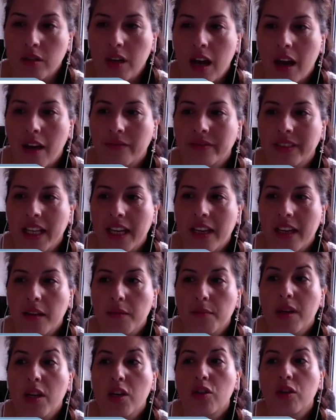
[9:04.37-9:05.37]
have
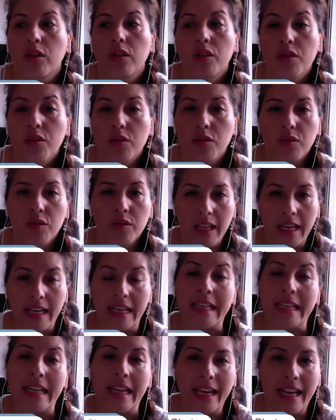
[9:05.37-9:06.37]
taken measures to
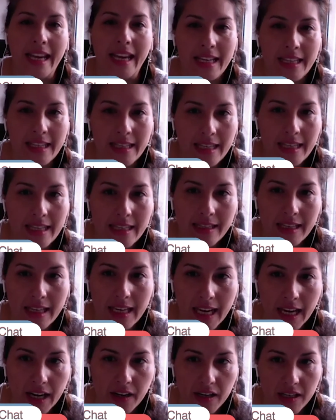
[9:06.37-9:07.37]
sustain the
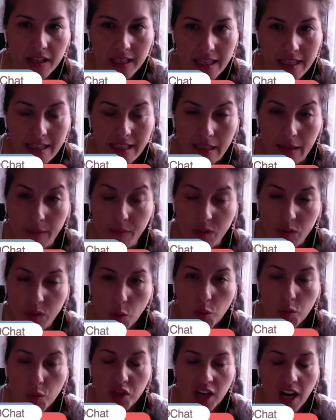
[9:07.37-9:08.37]
existing care systems,
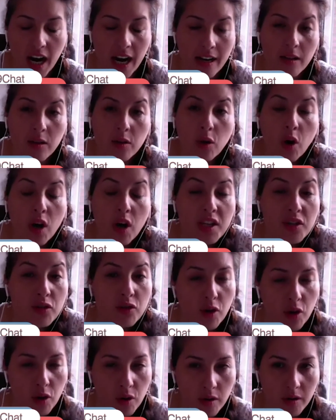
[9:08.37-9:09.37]
which are not
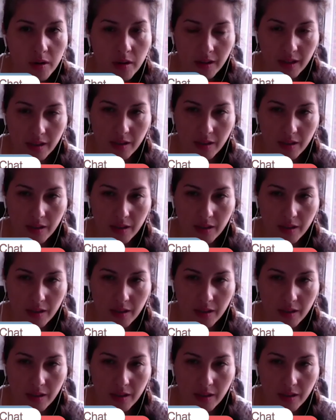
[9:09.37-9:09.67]
strong,